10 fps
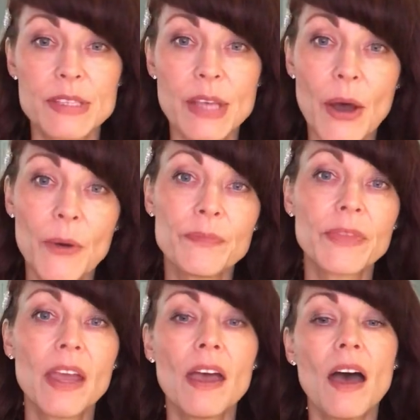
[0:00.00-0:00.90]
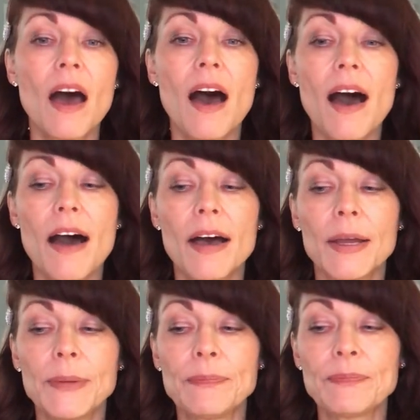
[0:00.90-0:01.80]
So,
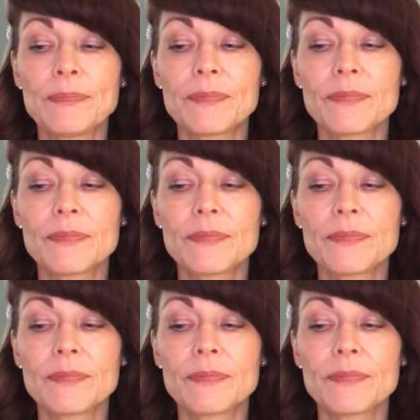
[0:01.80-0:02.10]
and